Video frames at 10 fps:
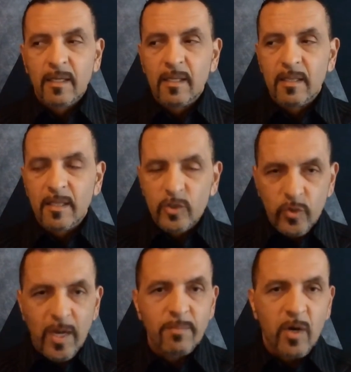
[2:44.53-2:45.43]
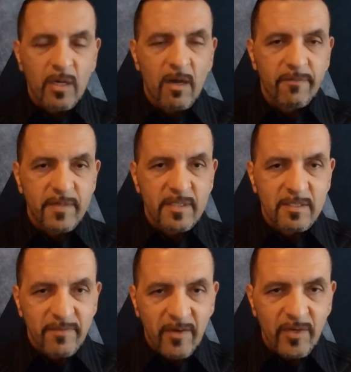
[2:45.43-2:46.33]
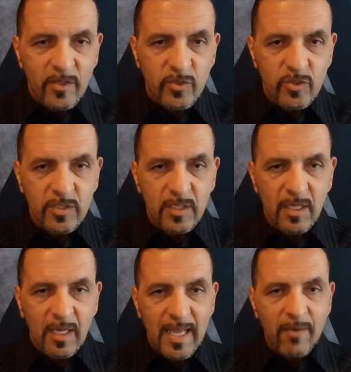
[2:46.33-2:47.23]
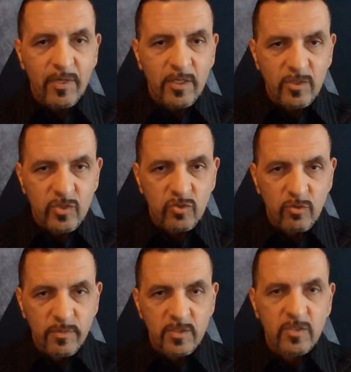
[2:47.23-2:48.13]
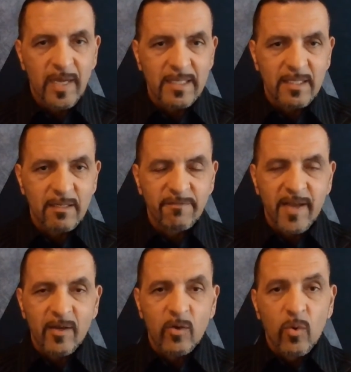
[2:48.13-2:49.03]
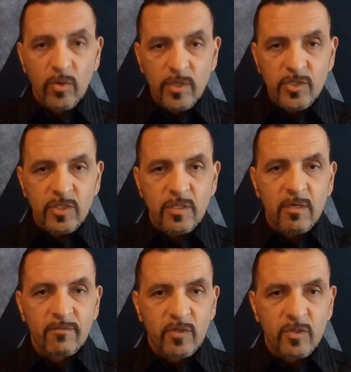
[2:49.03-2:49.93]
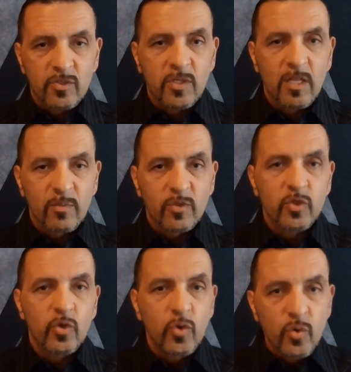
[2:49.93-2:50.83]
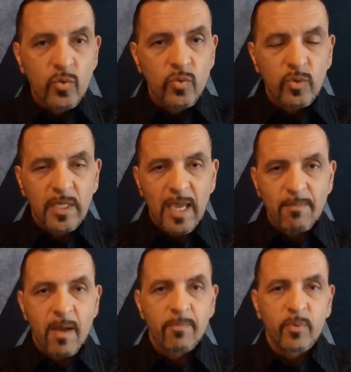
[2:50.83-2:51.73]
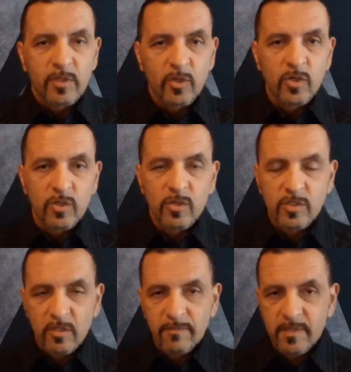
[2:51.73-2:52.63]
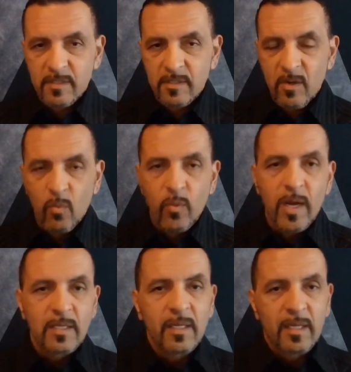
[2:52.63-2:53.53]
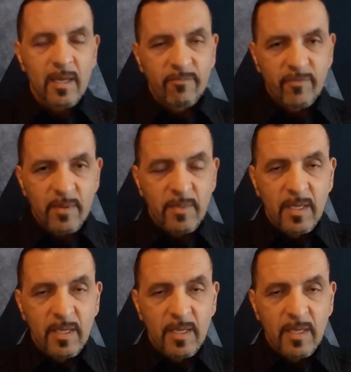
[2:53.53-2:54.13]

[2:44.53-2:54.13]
The trademark office is very interested in allowing consumers to identify origin of goods. In other words, who came up with the good or service? Where did it come from?